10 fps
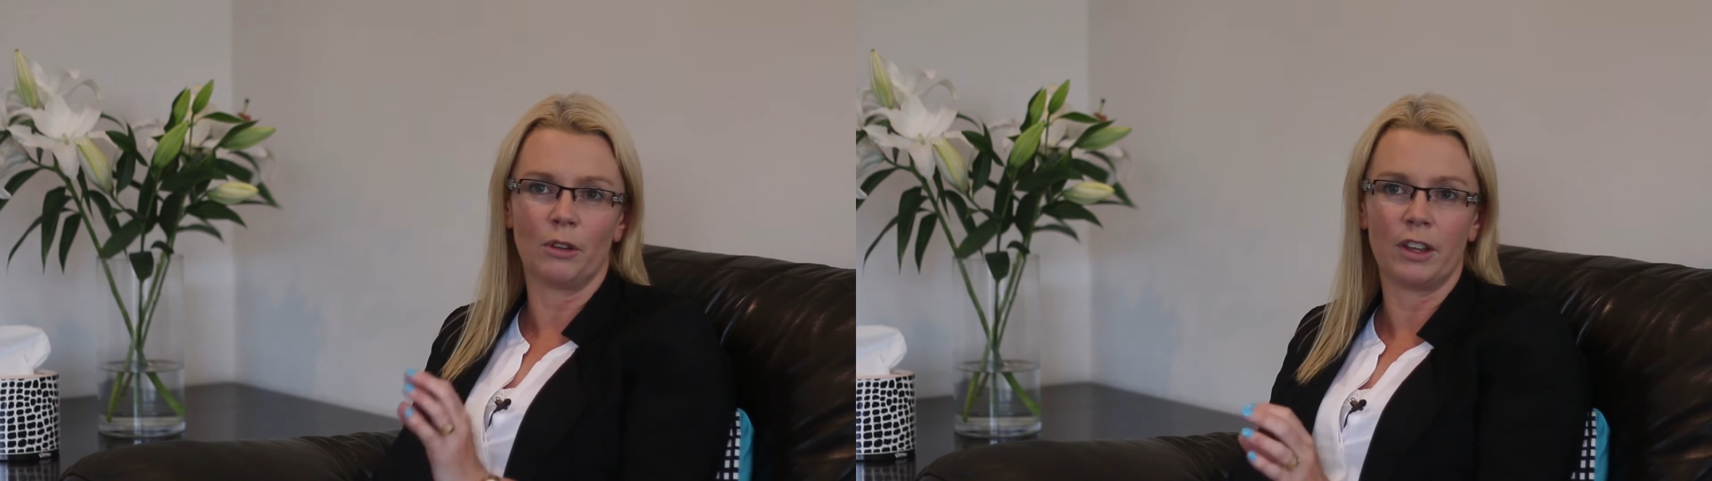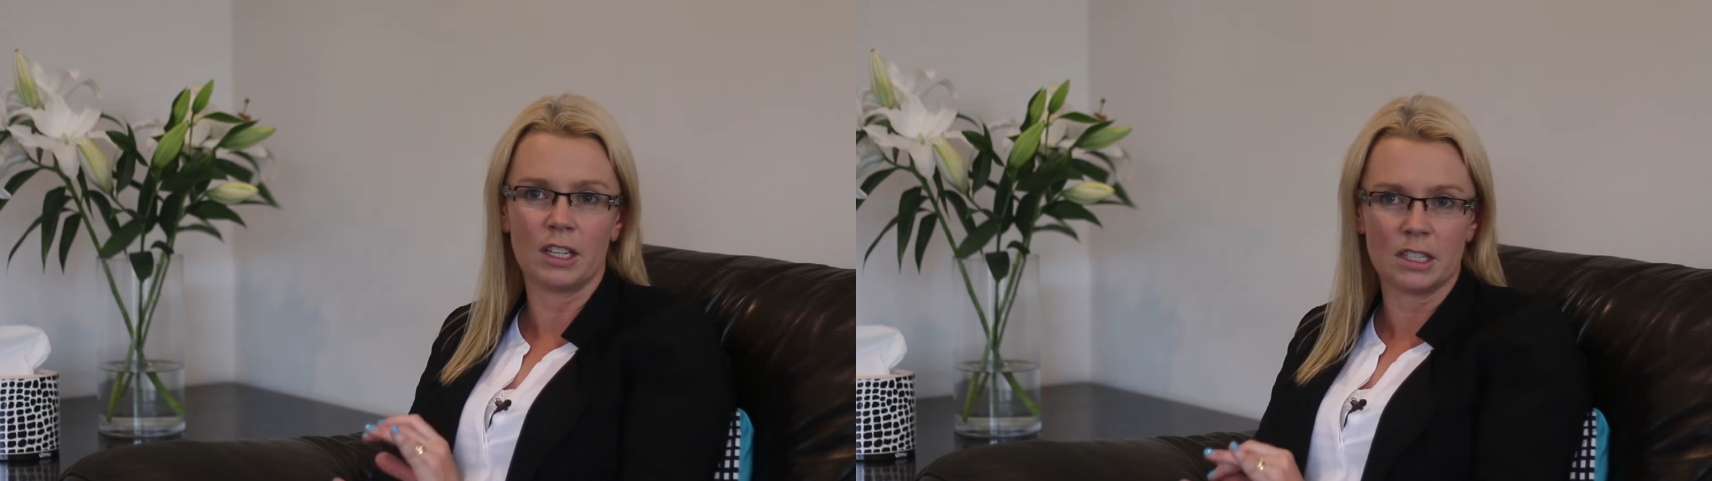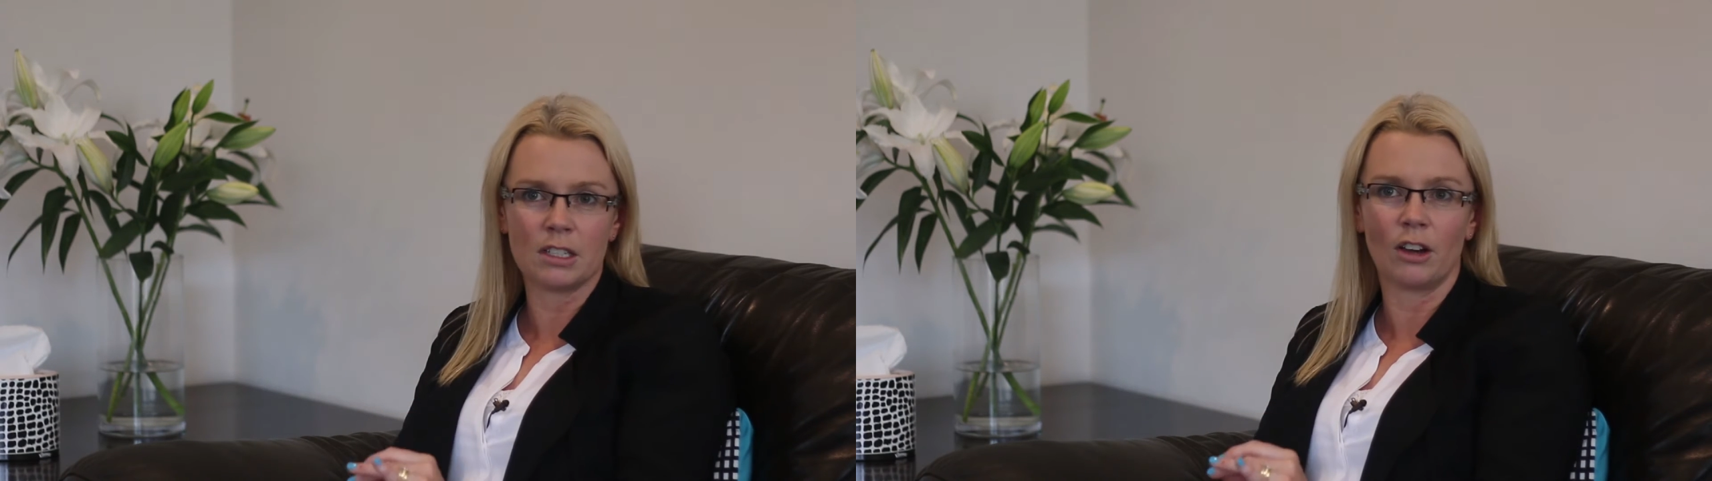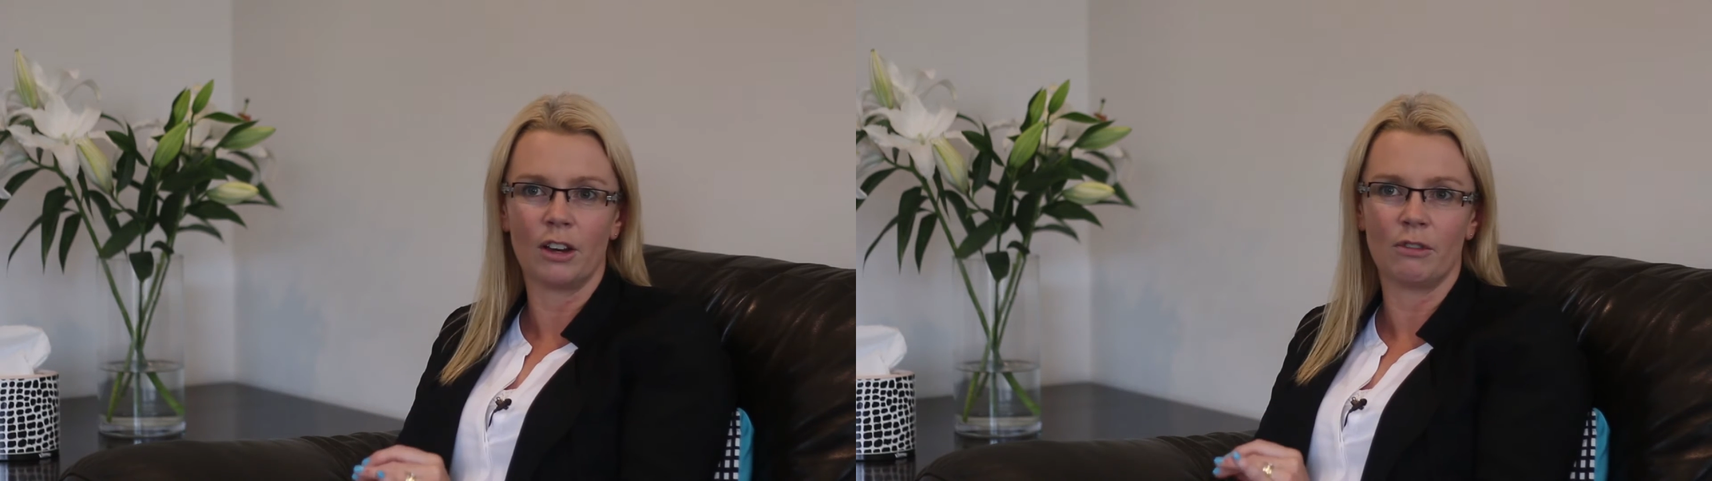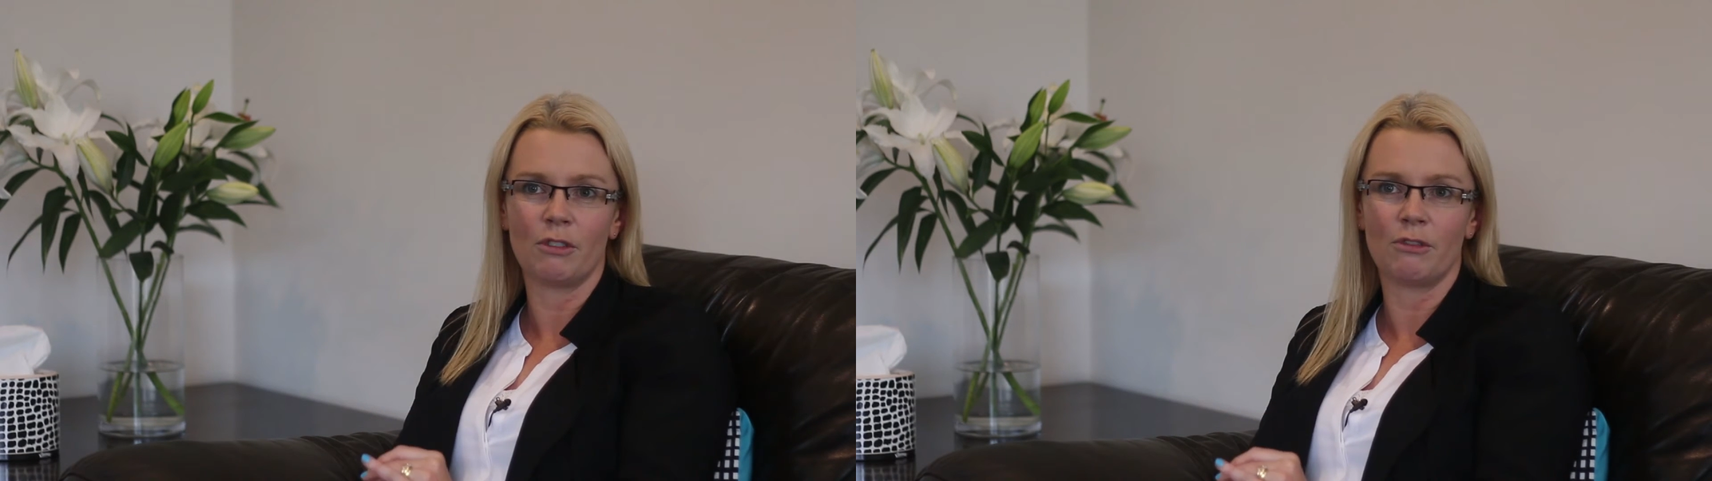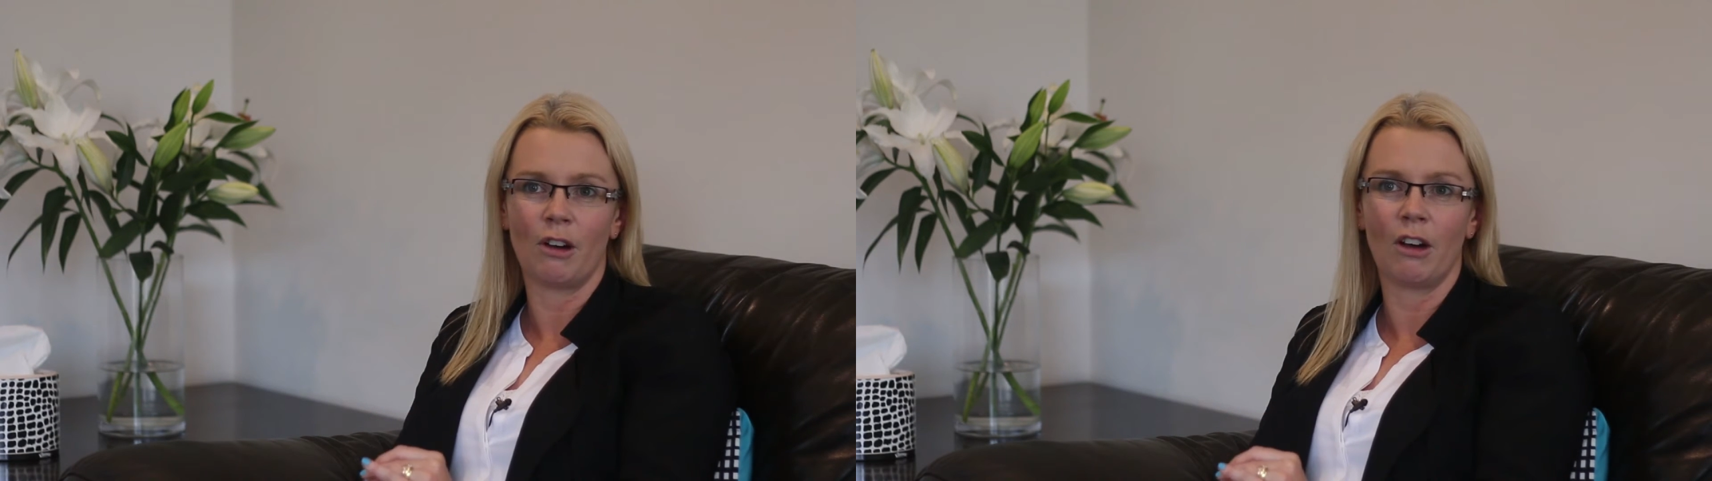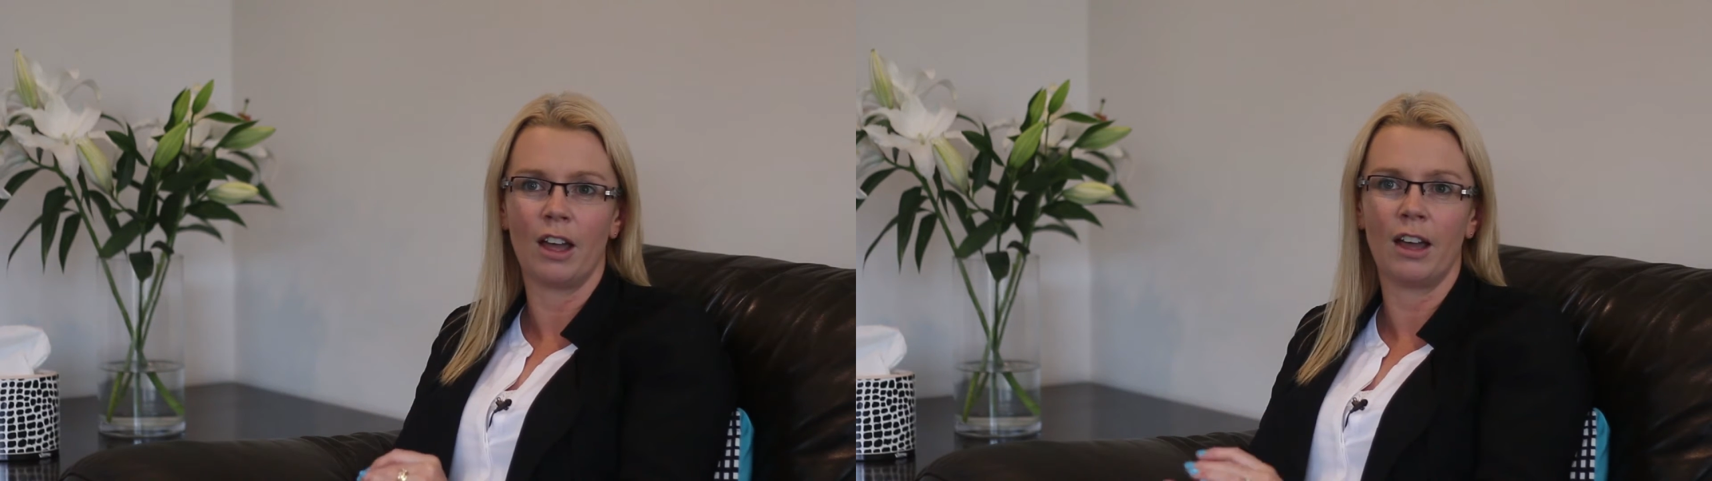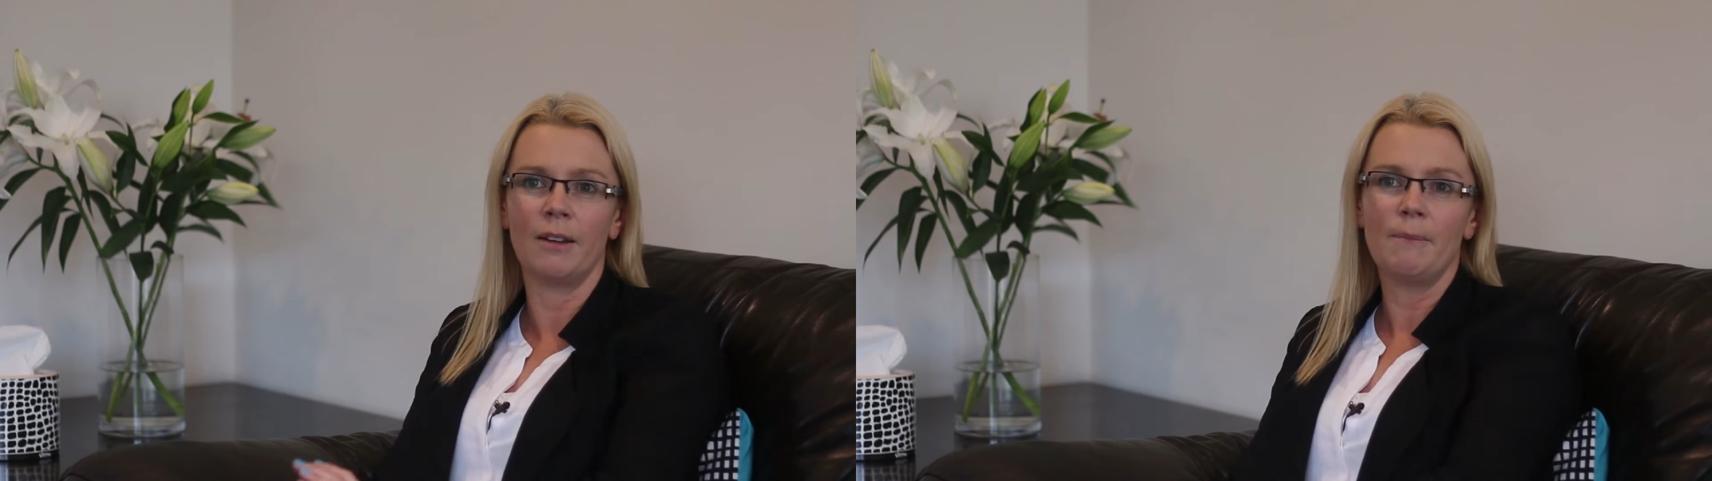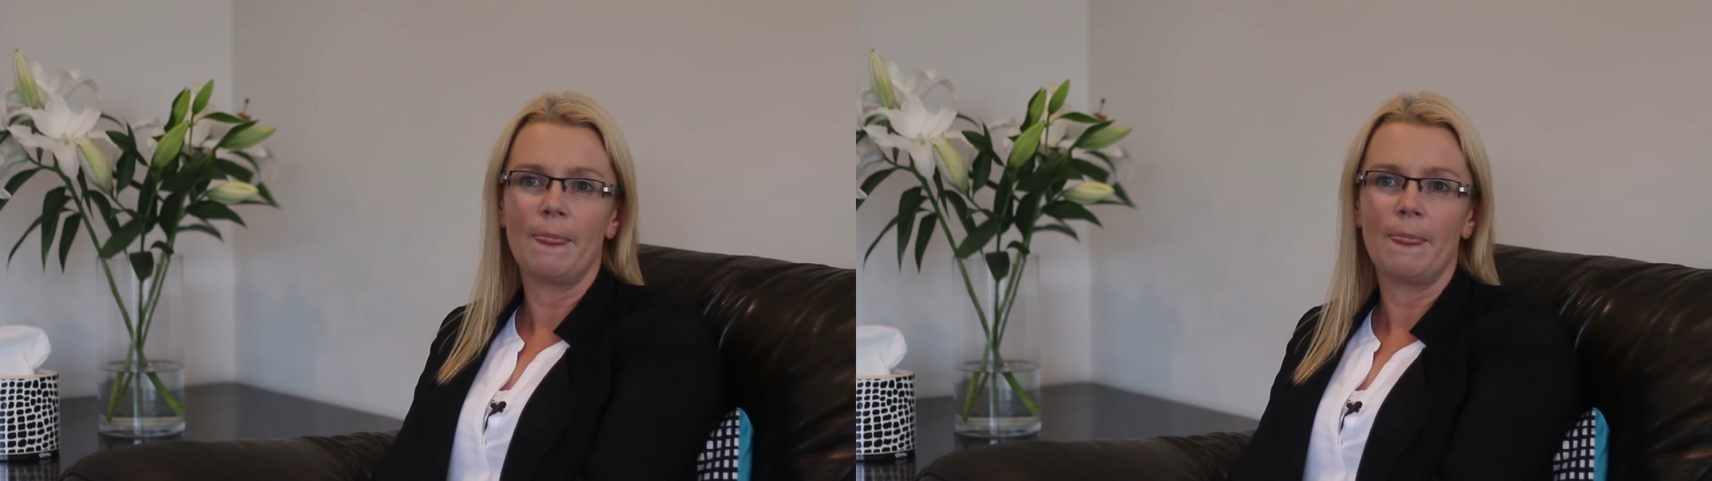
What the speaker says: on the inside of the fire,